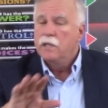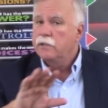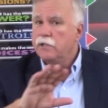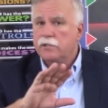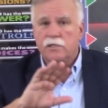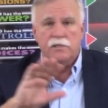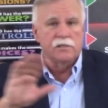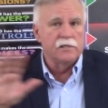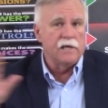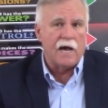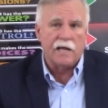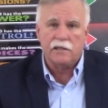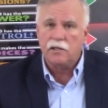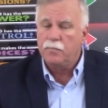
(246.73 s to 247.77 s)
This is
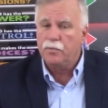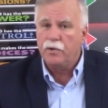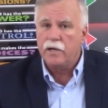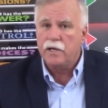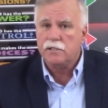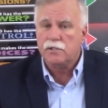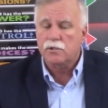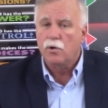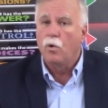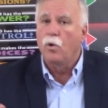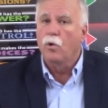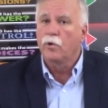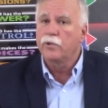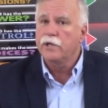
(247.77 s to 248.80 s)
not the place
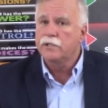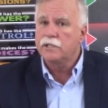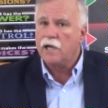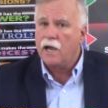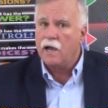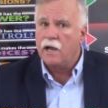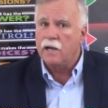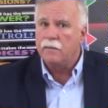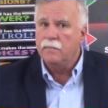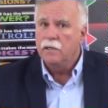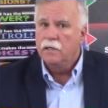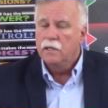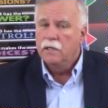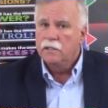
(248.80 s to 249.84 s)
or the
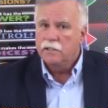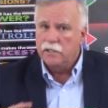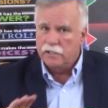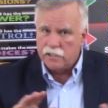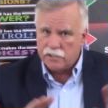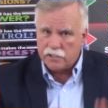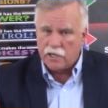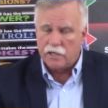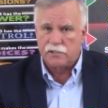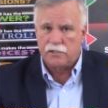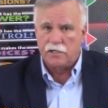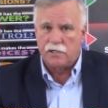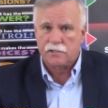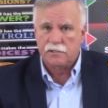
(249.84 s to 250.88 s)
time to discuss
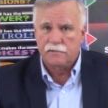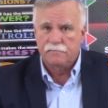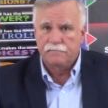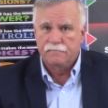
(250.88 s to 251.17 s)
this.